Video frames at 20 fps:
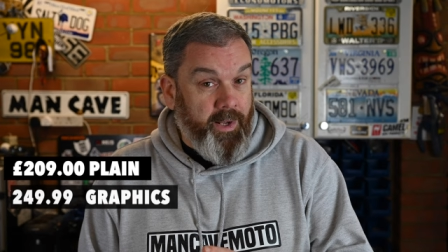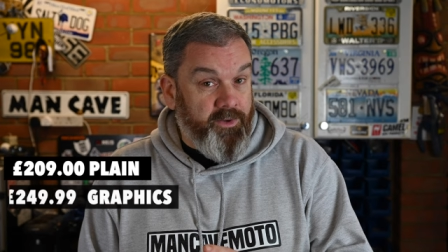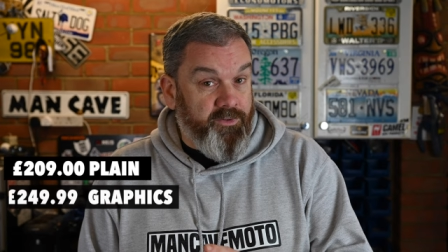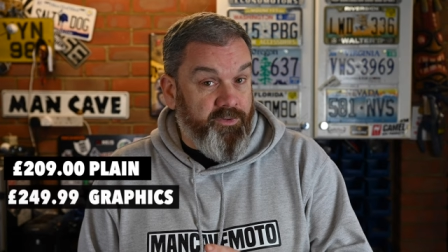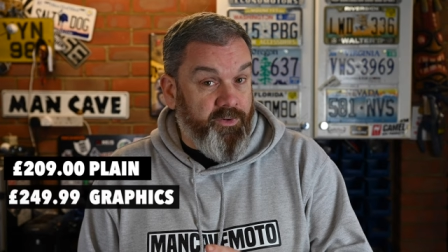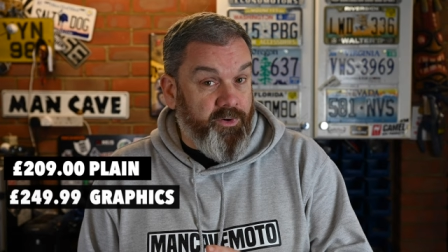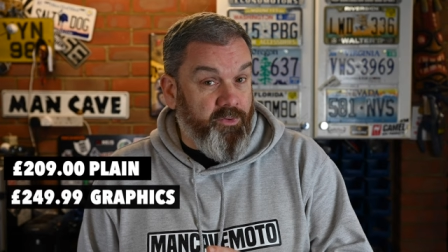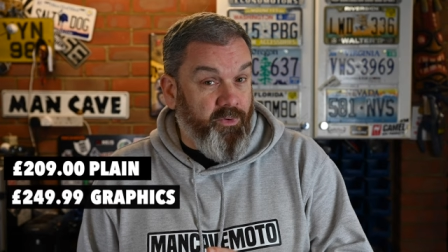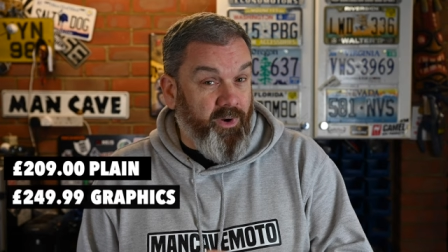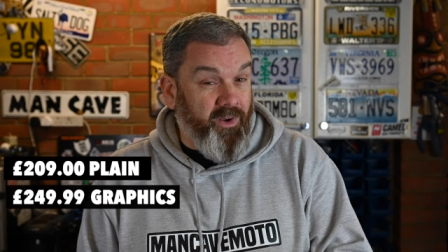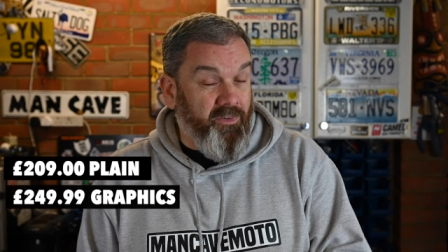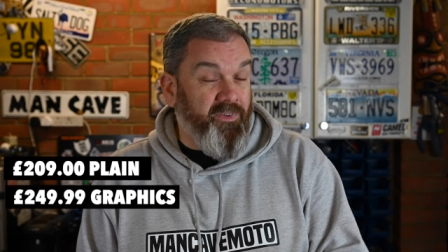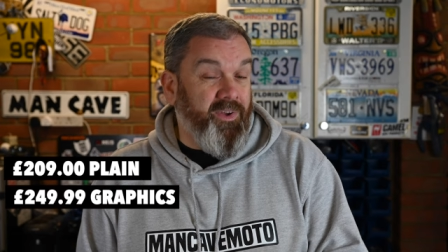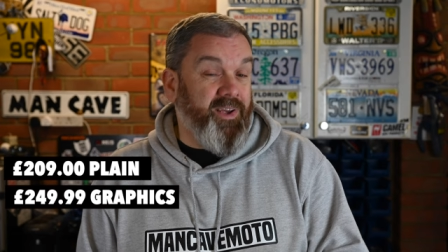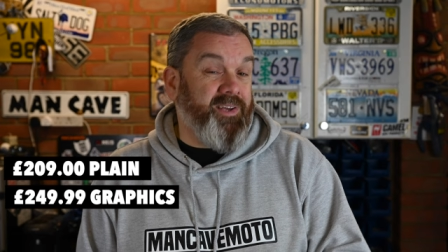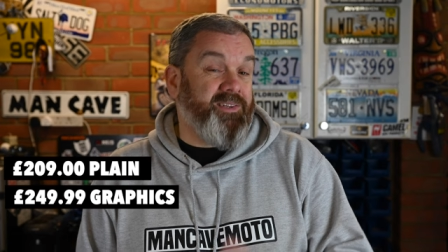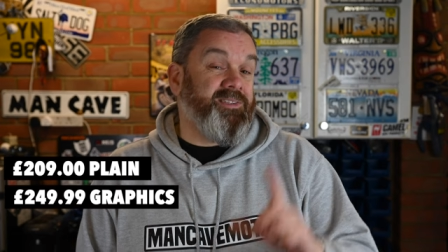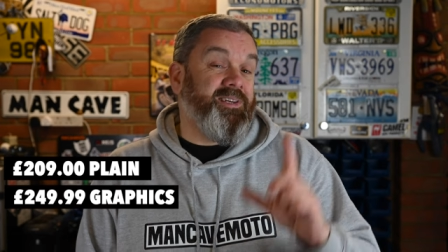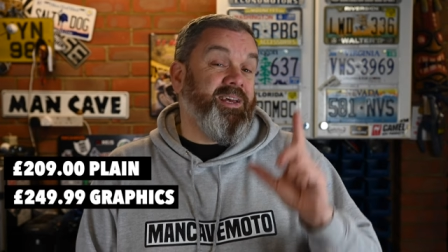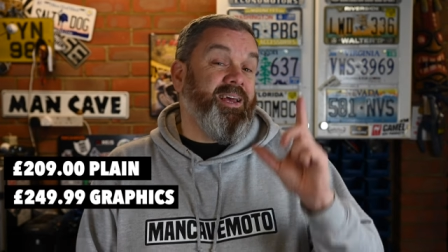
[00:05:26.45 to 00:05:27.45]
for
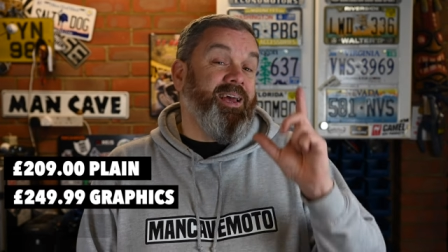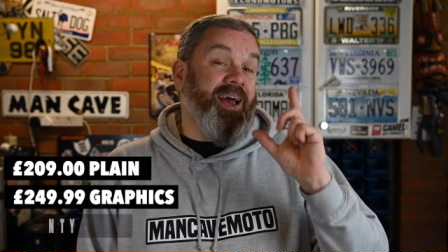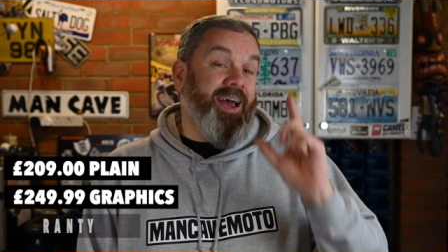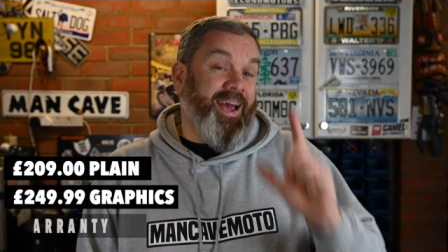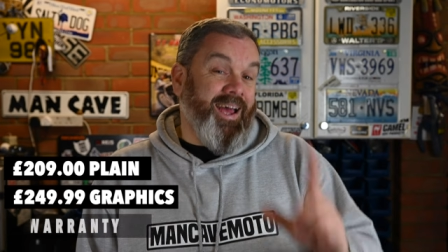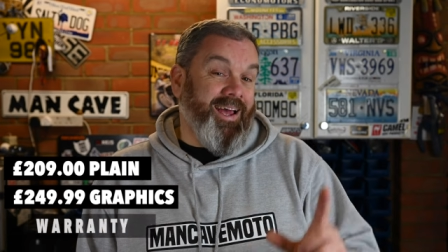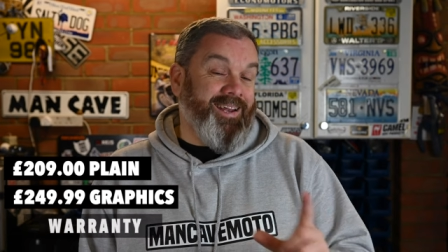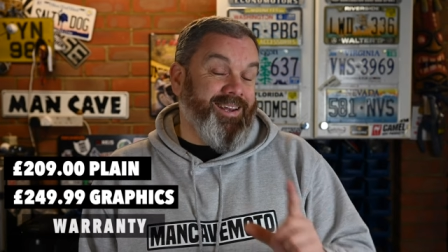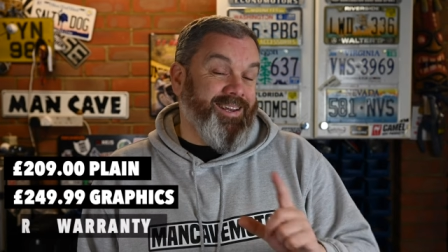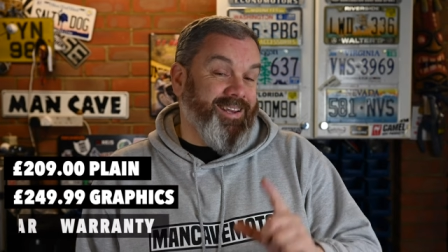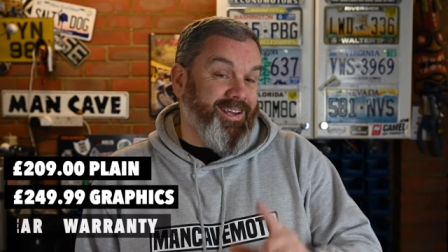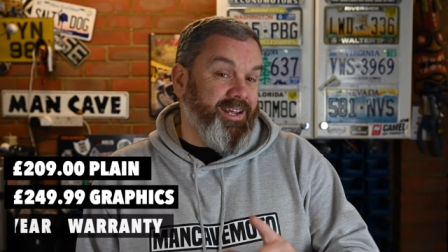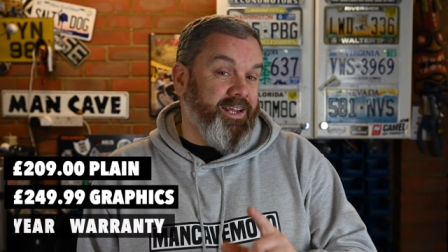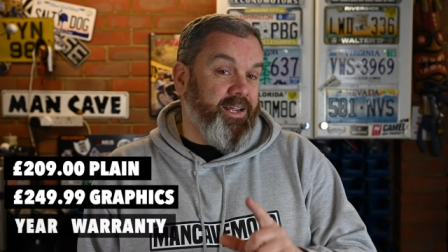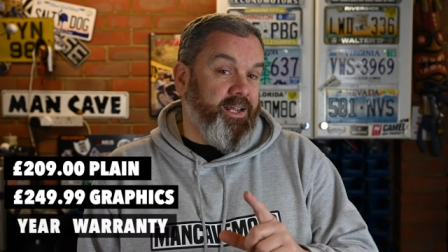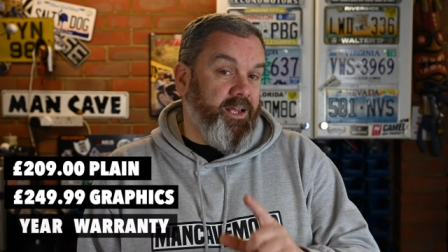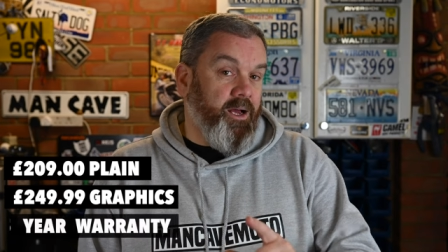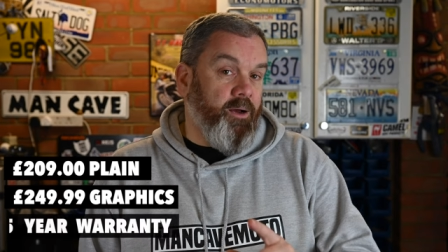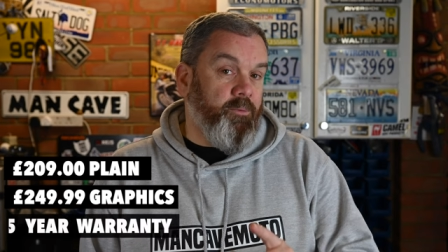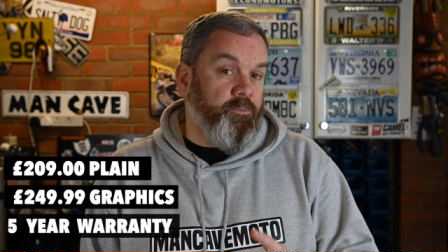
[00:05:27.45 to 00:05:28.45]
graphics and
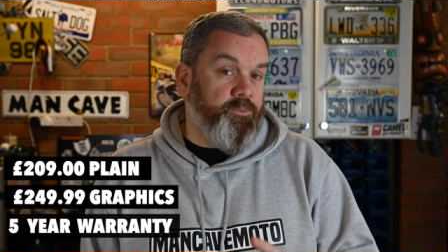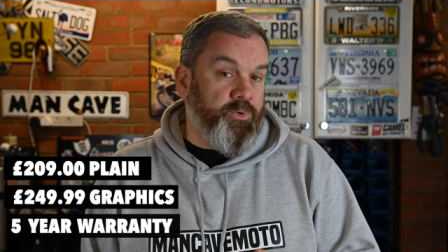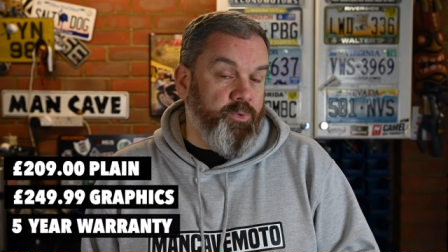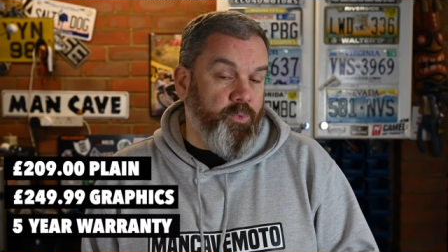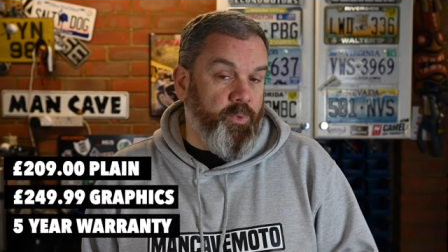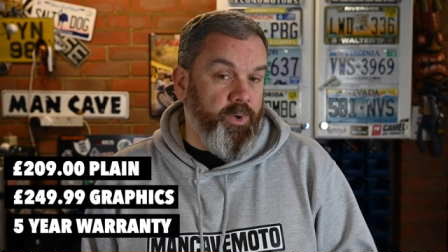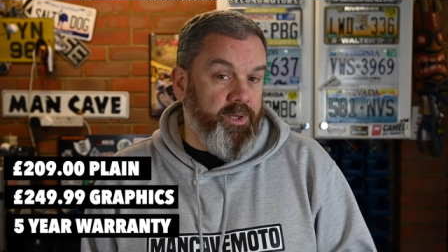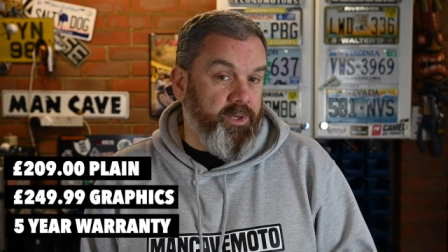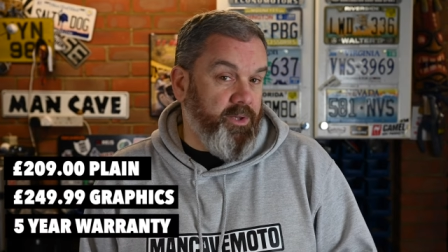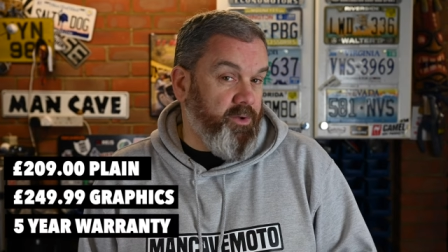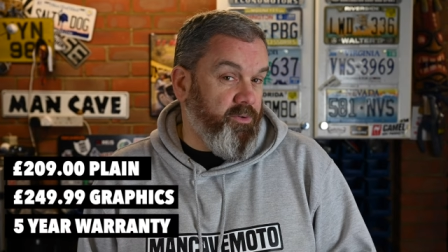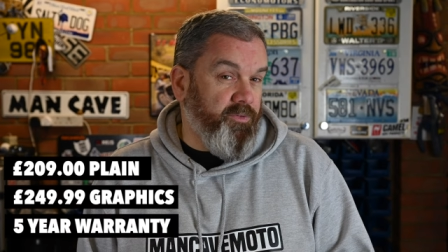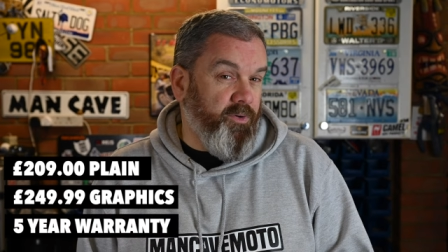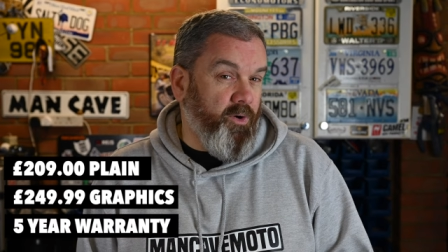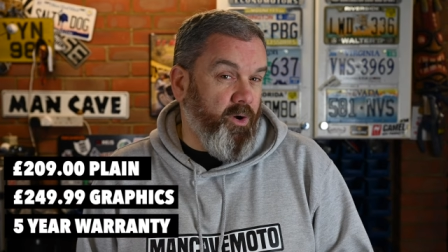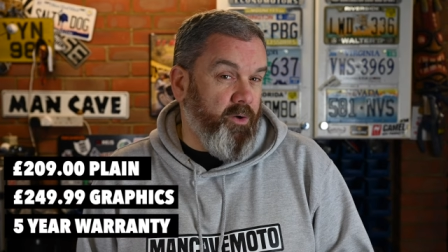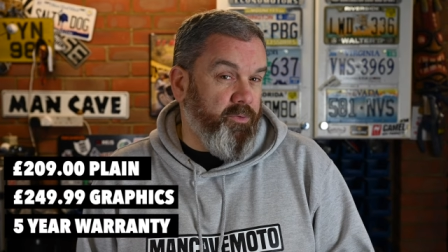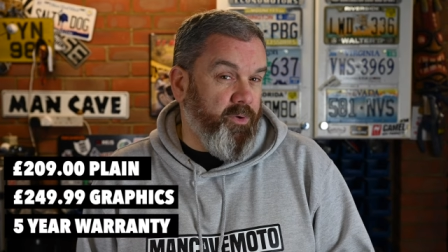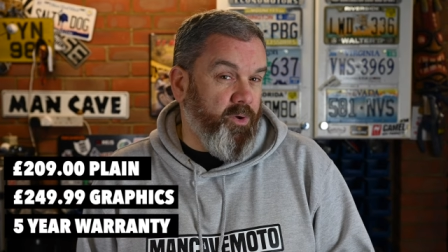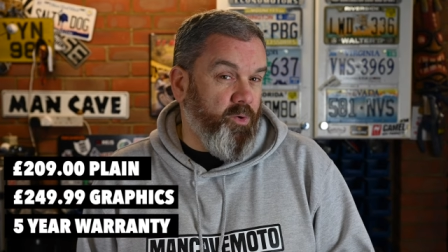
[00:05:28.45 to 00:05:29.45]
it comes with a
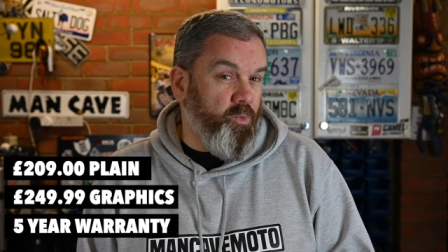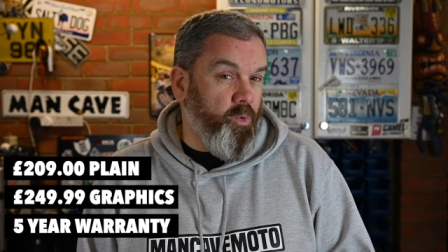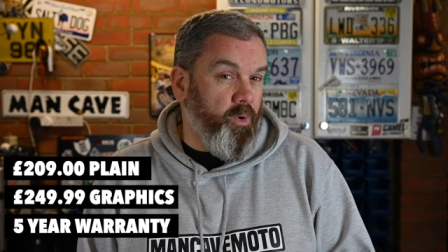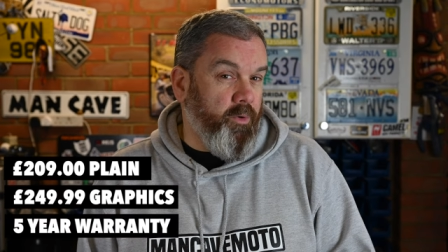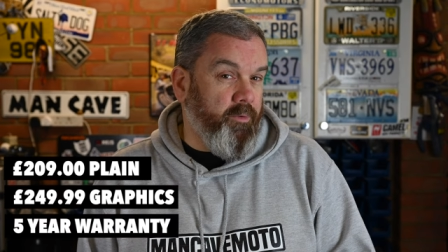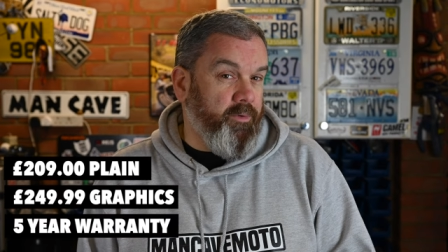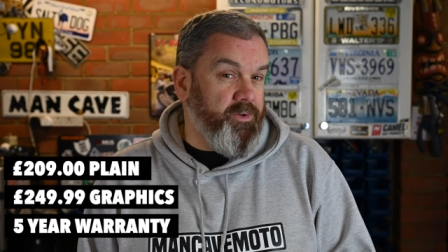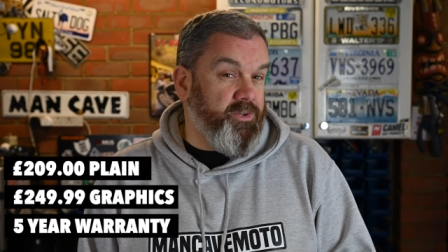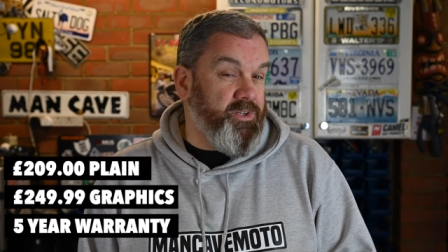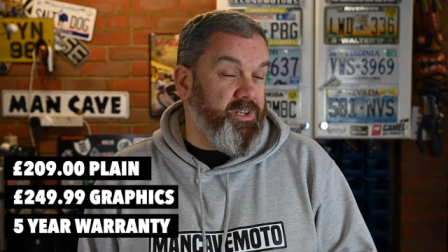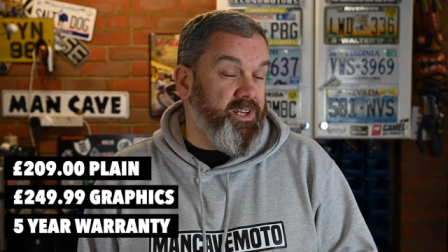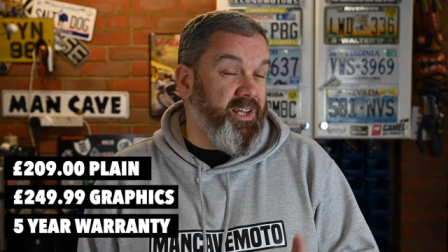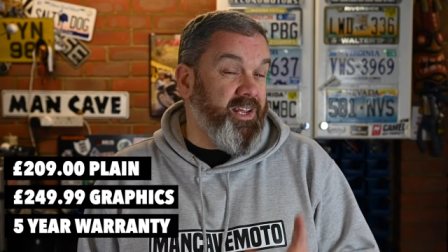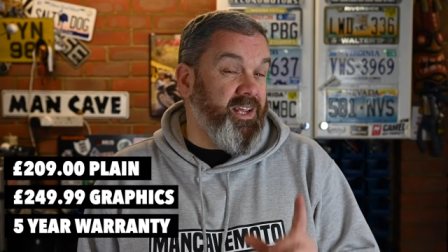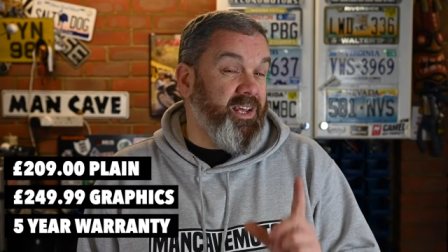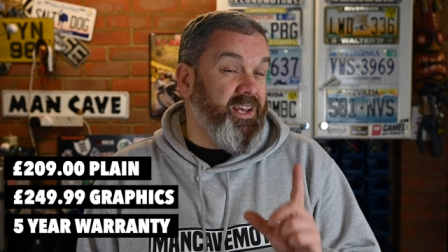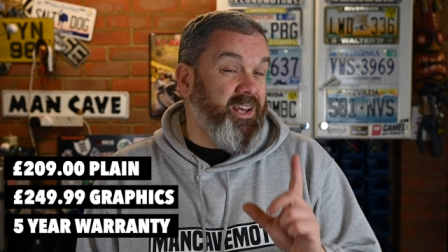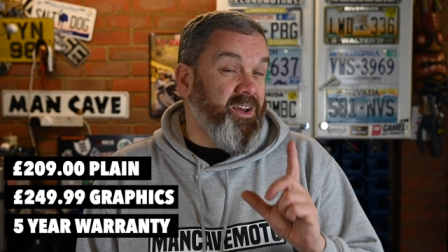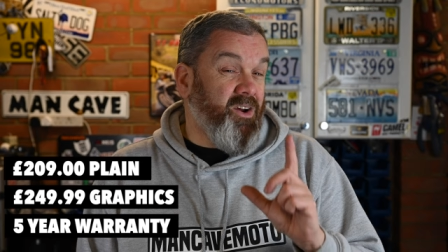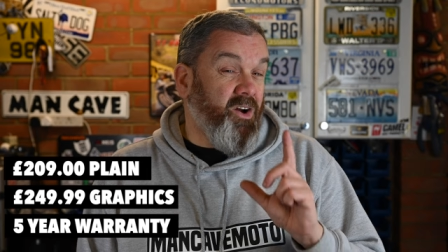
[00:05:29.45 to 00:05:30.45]
five-year warranty.